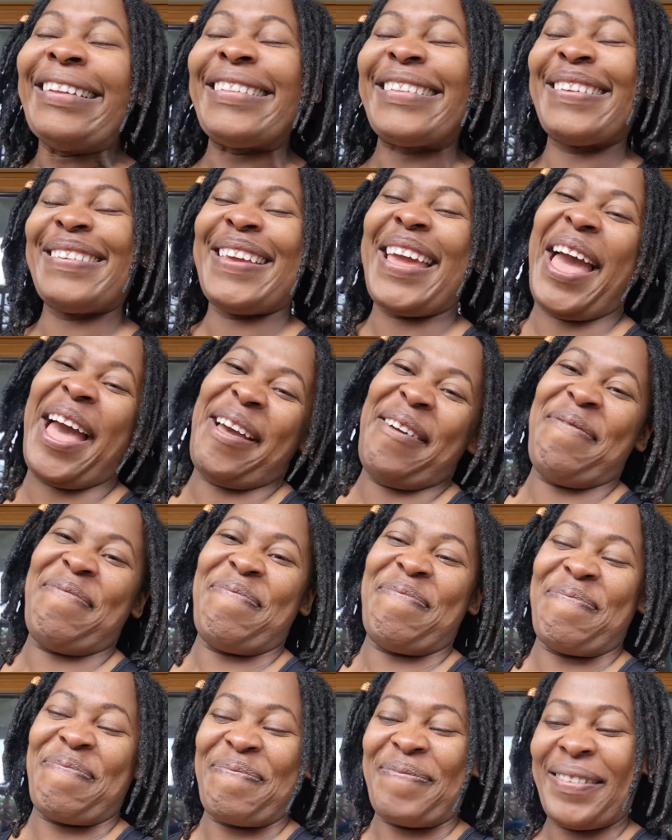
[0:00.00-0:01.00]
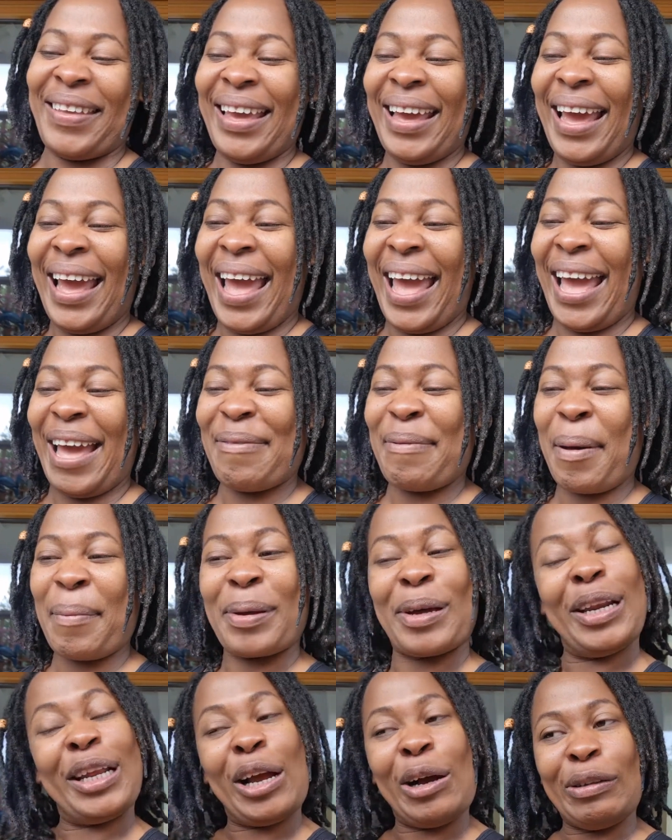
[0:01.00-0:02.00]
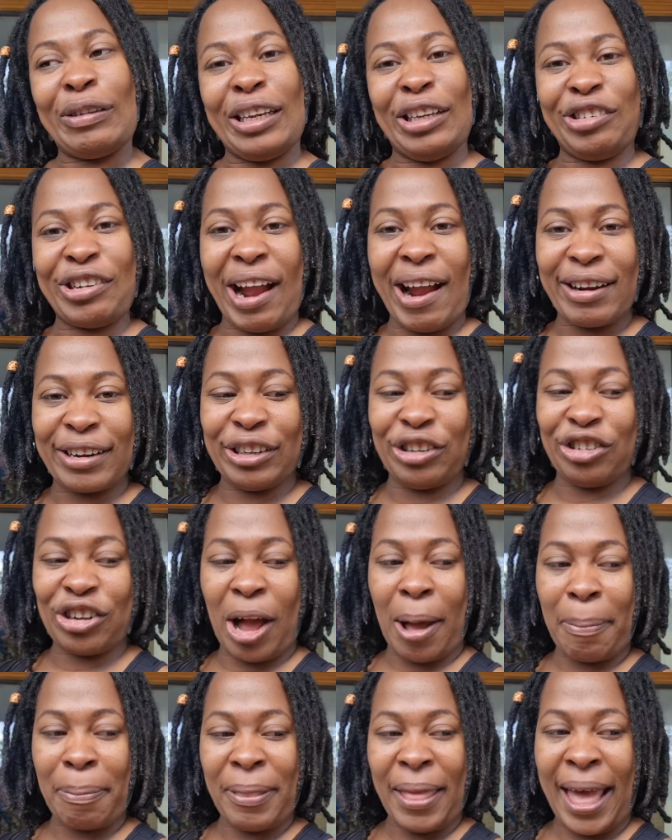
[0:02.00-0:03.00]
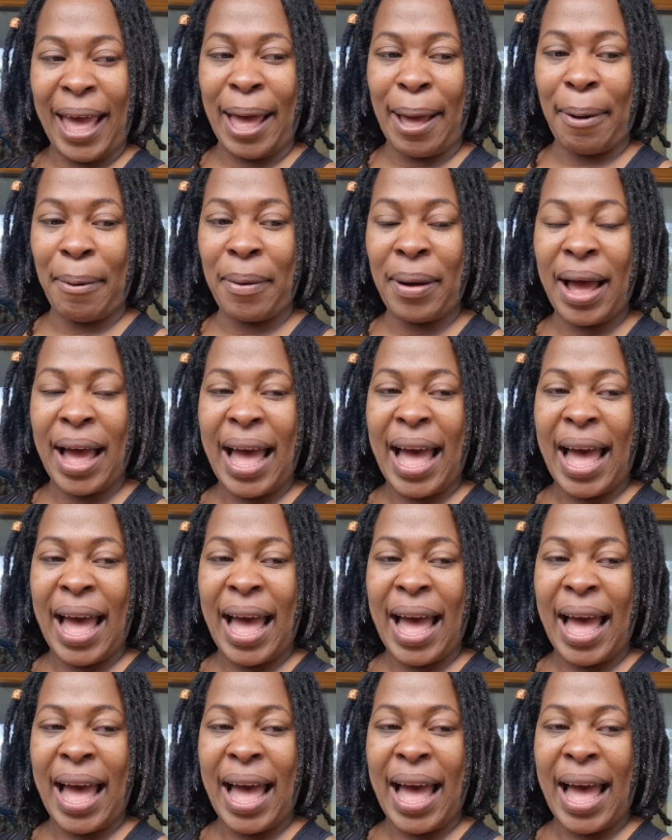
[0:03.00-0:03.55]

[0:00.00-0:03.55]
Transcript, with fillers: so yeah um, I'm going to go to the charity shop now.